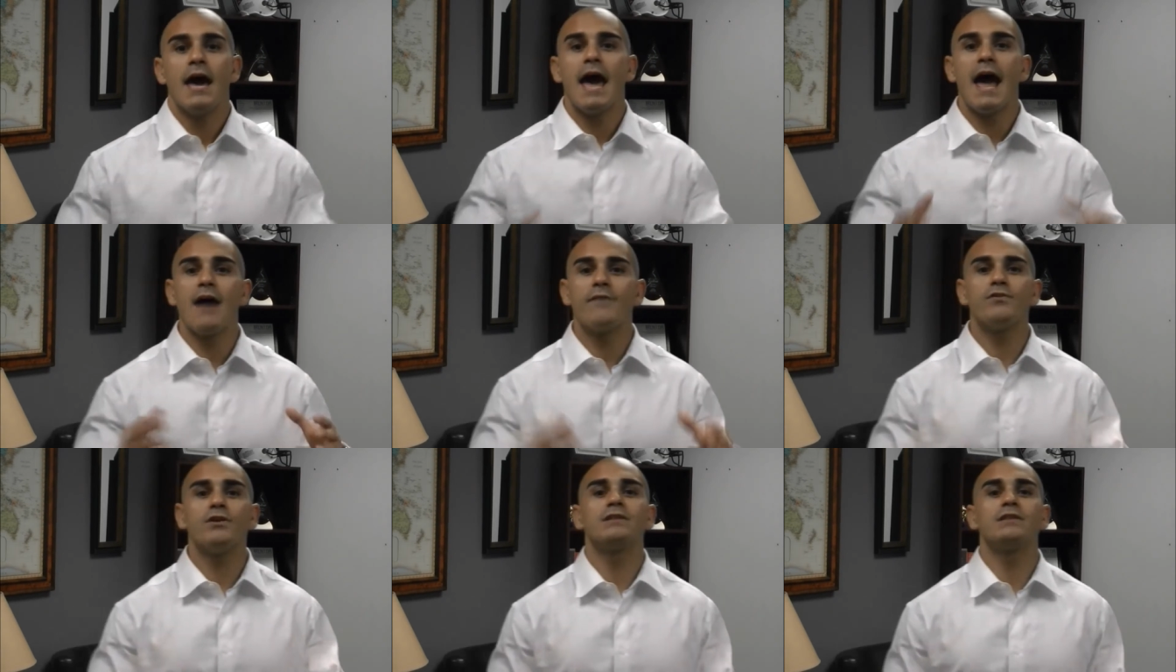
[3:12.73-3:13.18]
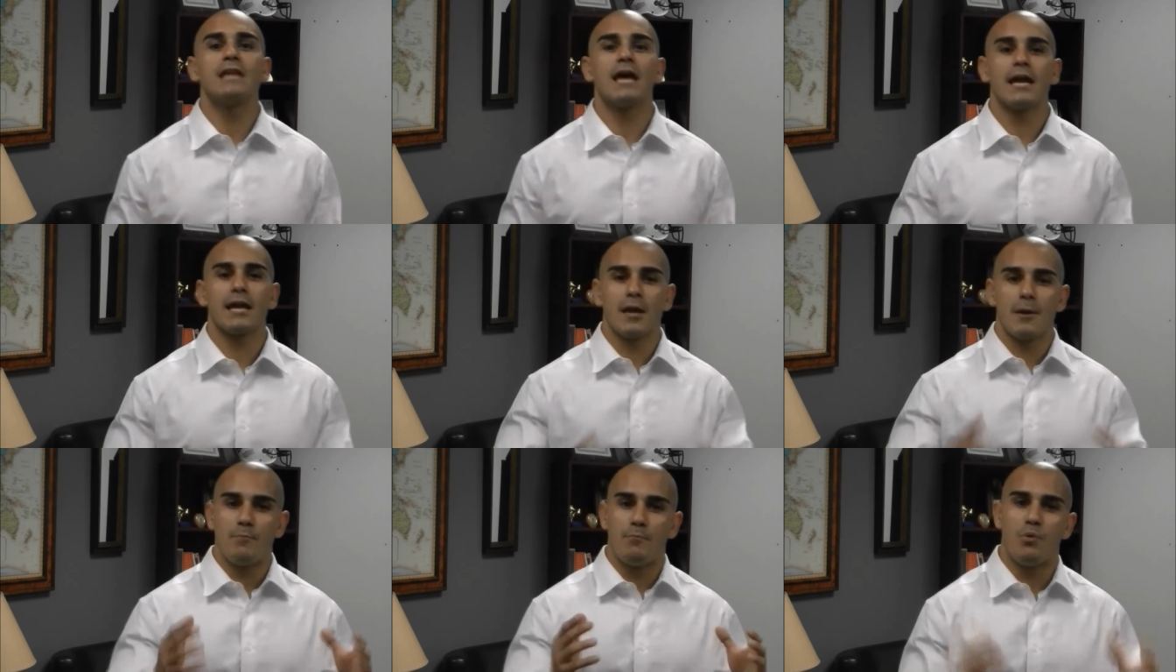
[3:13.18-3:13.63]

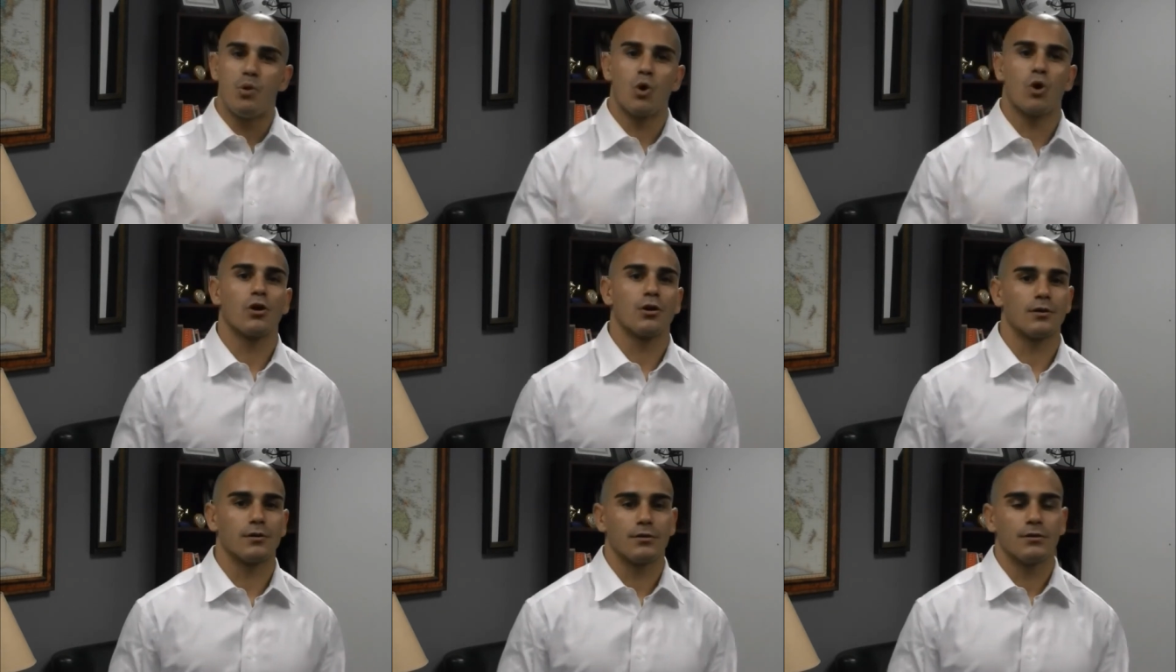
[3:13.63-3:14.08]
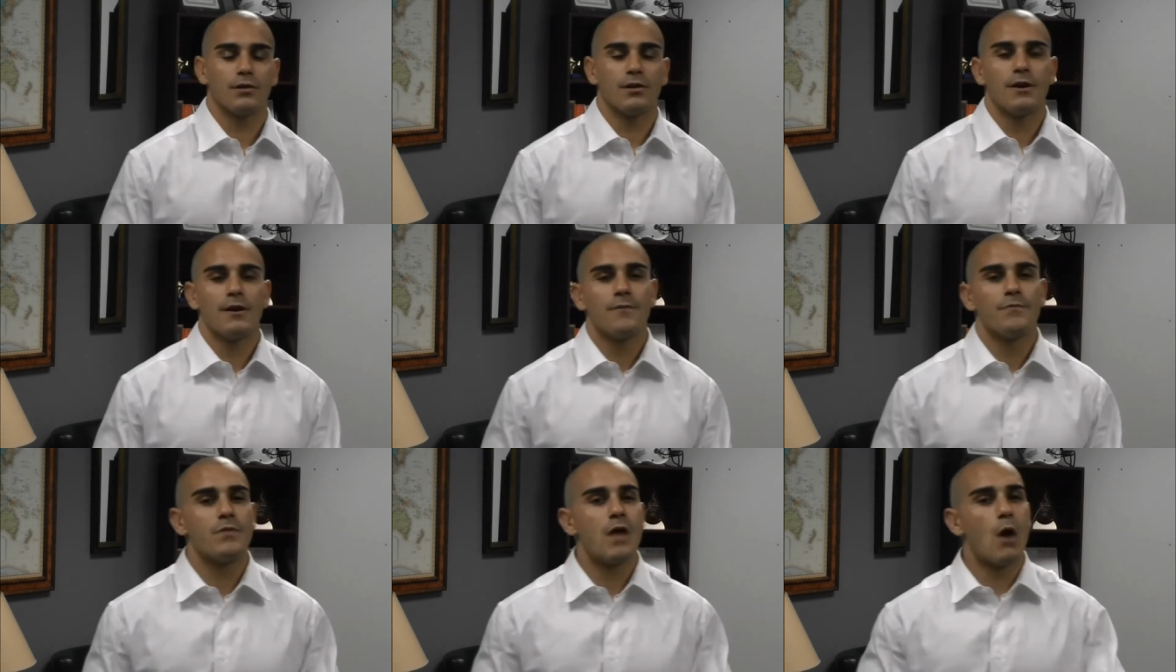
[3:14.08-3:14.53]
Everything important
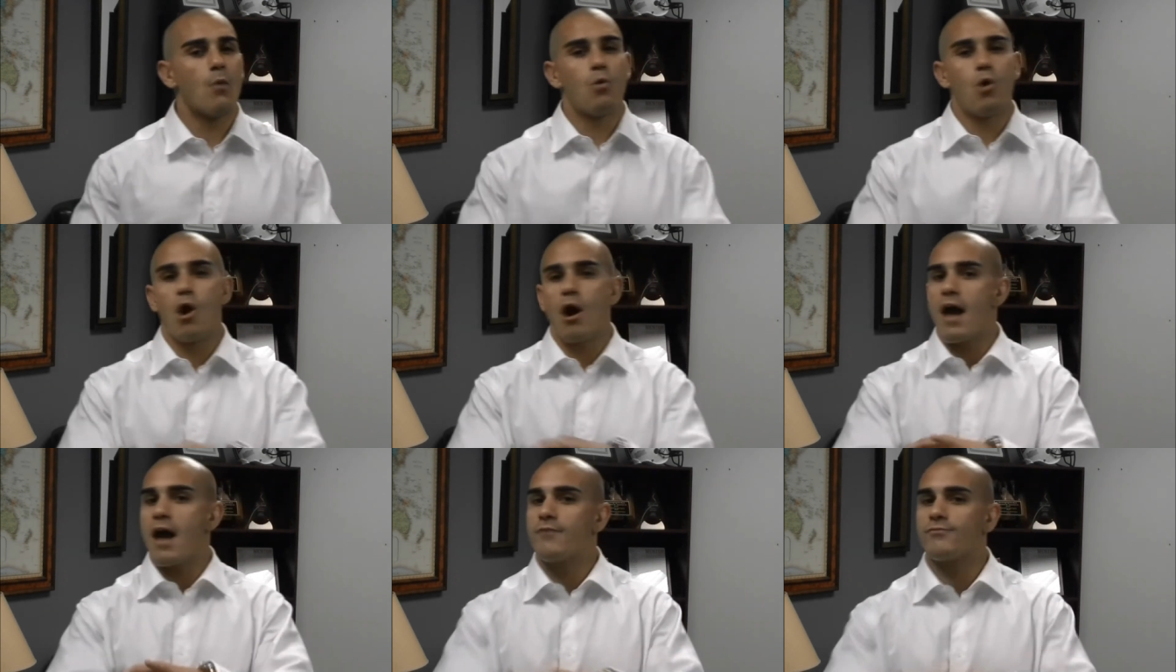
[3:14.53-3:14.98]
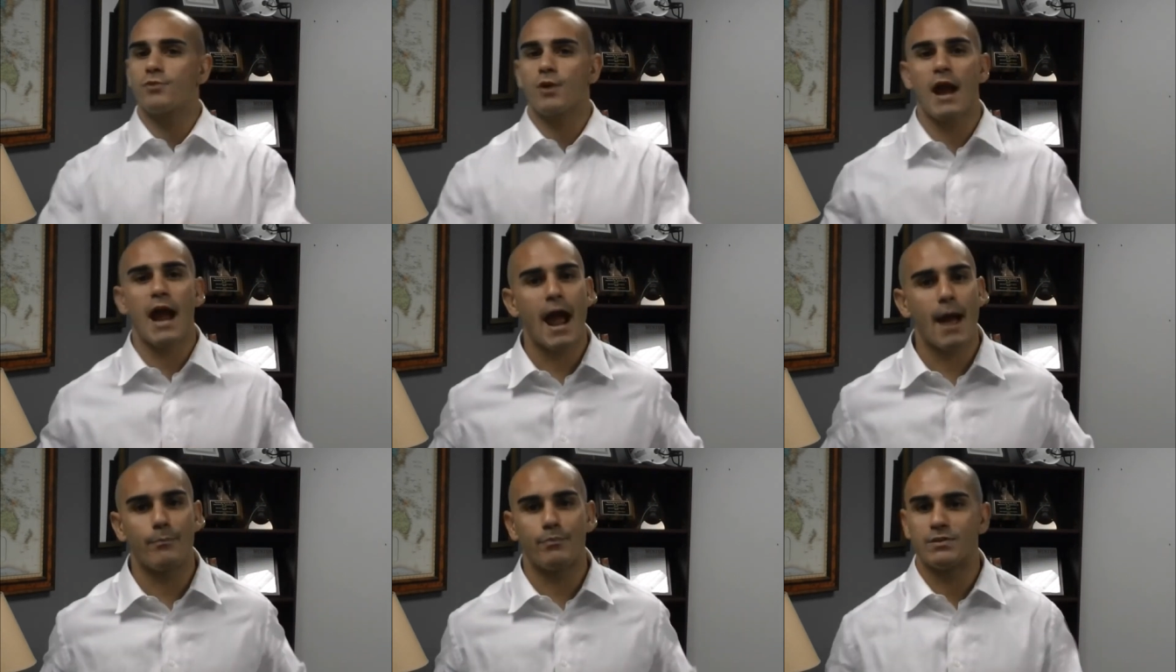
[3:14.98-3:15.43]
that will ever
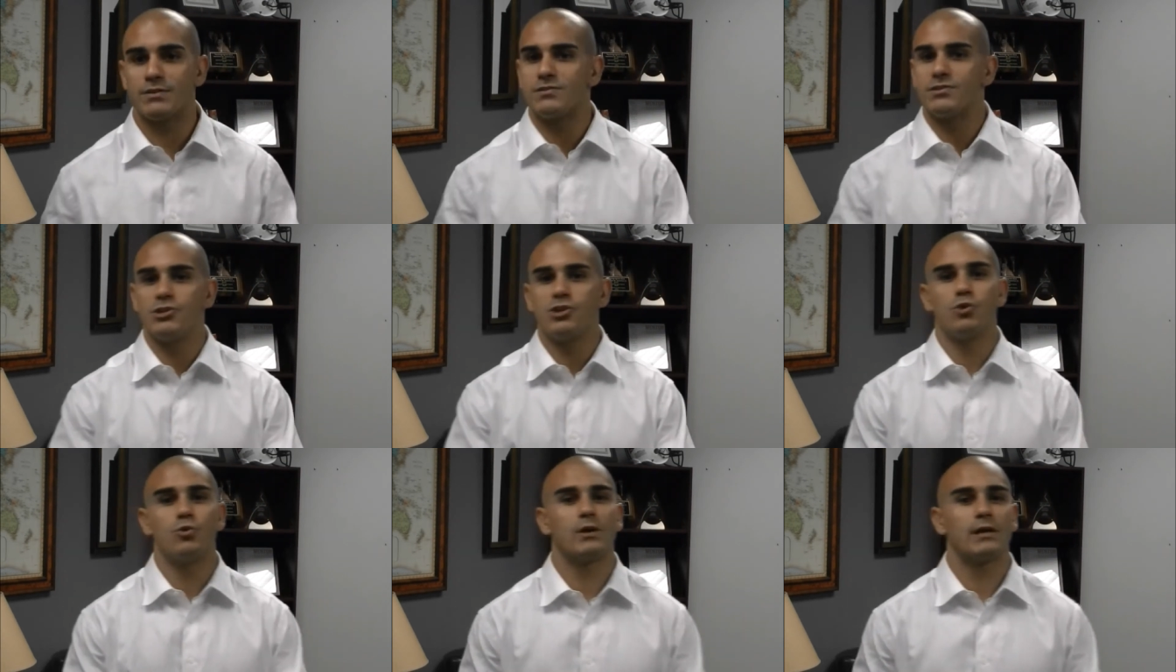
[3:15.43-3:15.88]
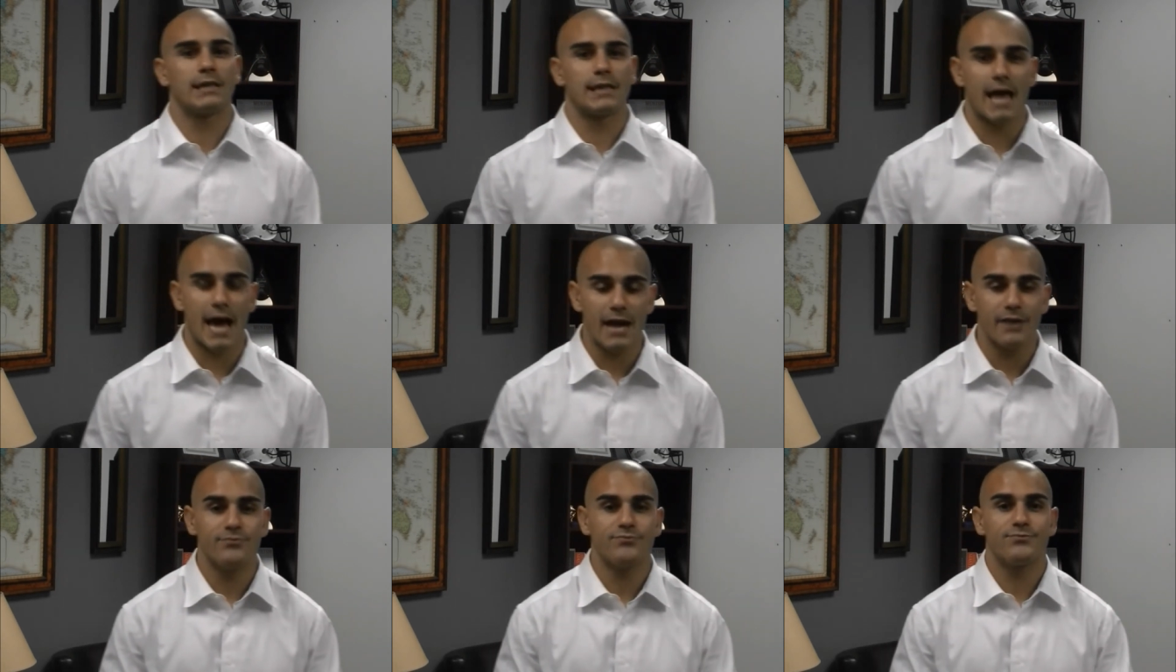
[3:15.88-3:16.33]
happen to you in
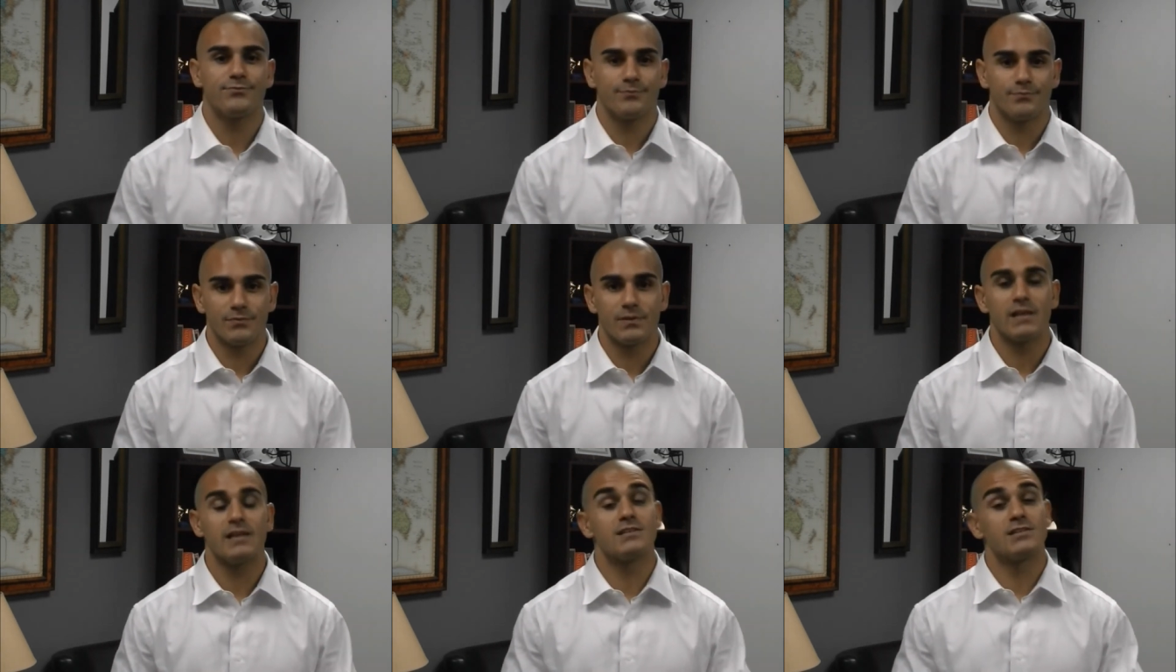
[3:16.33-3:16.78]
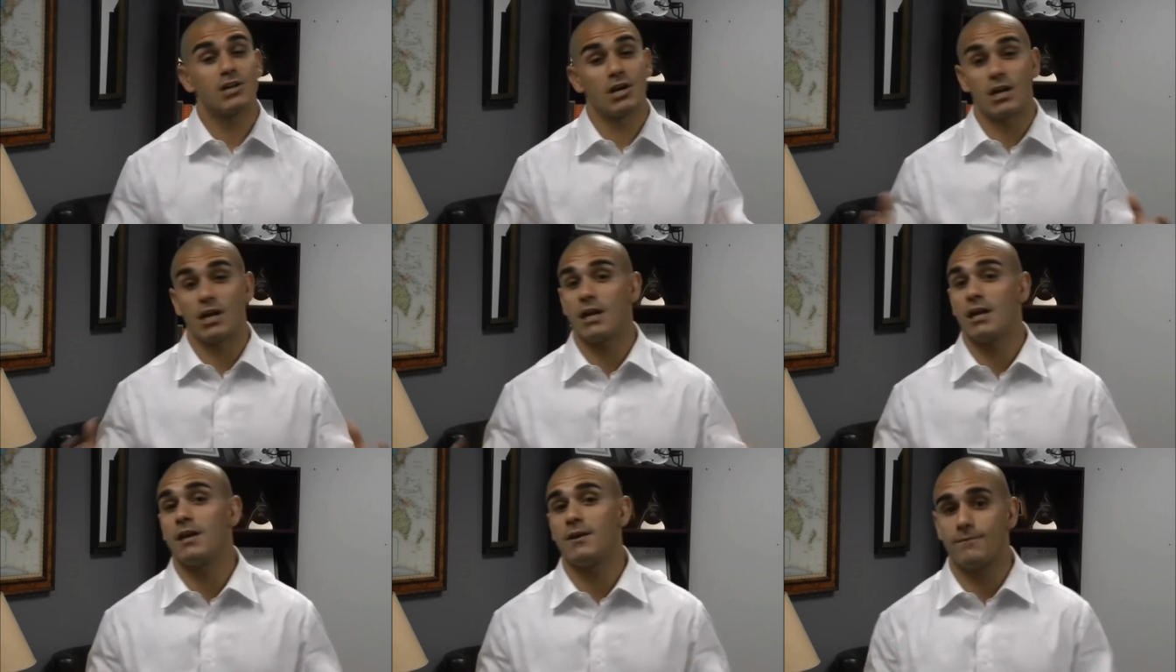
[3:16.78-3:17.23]
life is
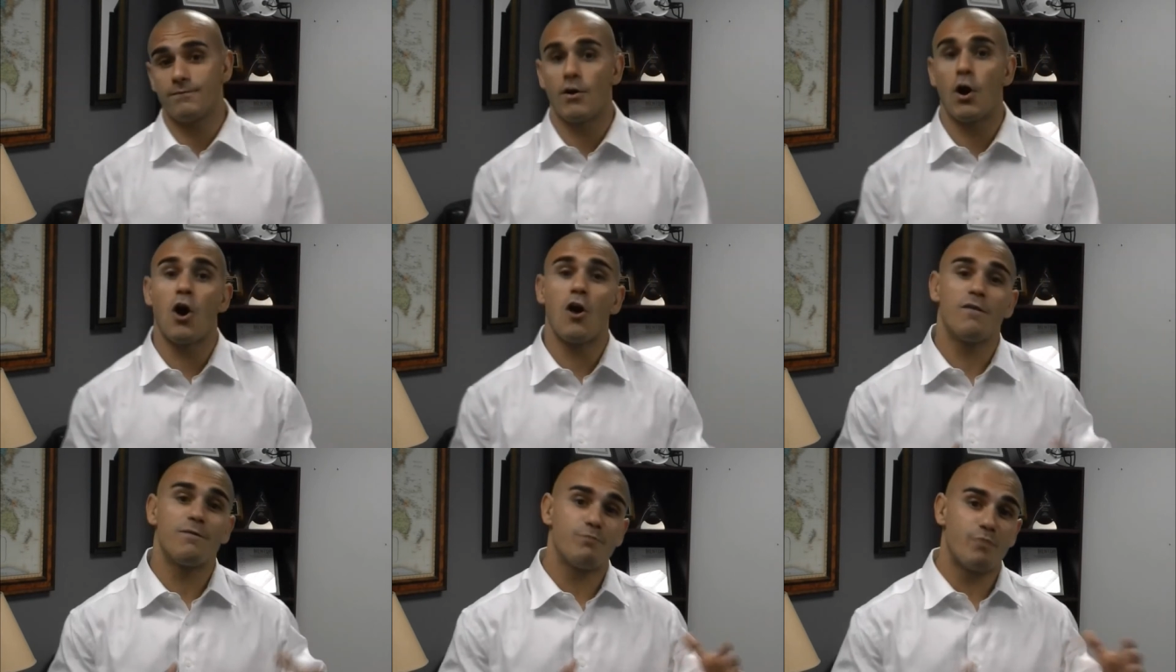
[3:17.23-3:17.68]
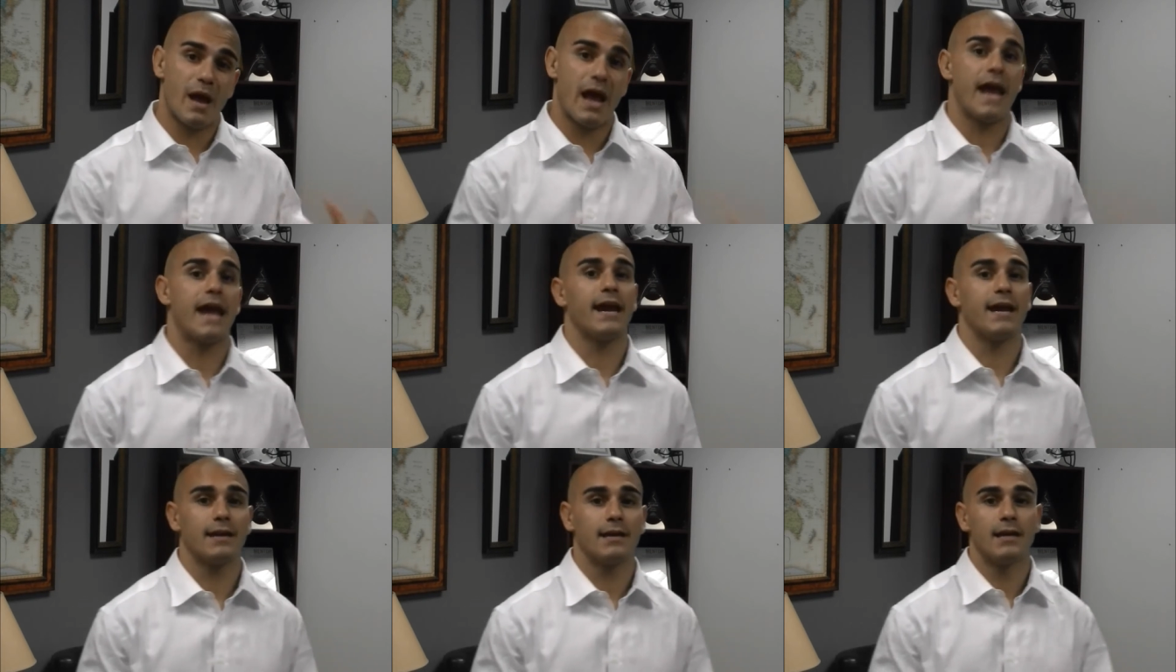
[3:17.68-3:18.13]
going to involve
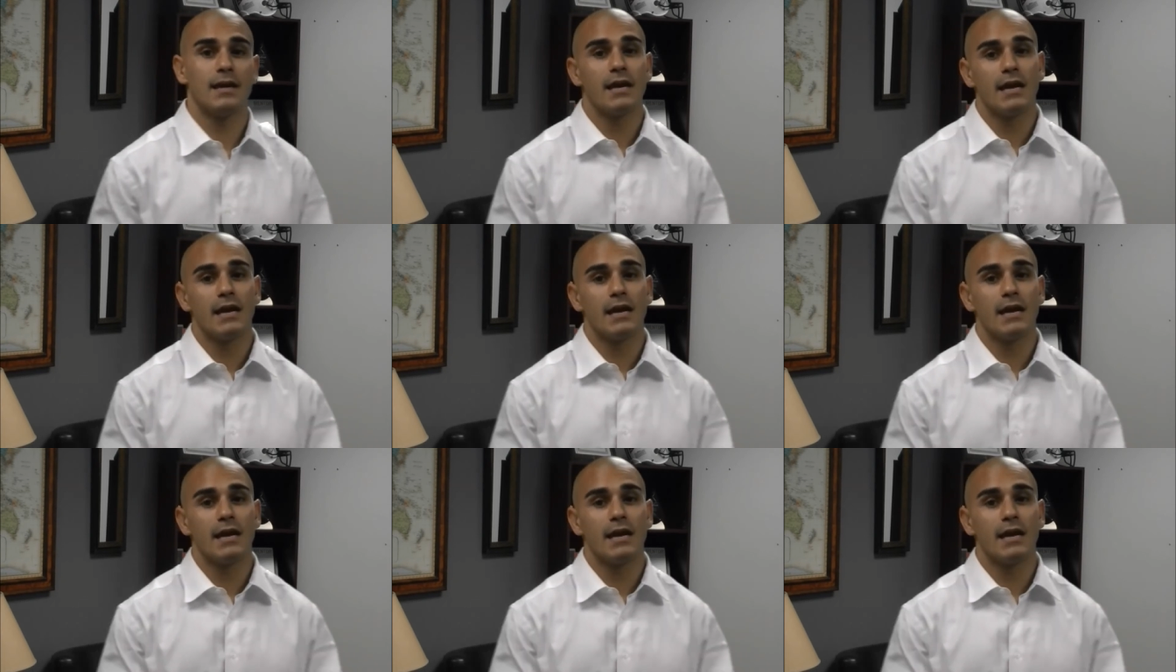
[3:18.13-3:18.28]
pain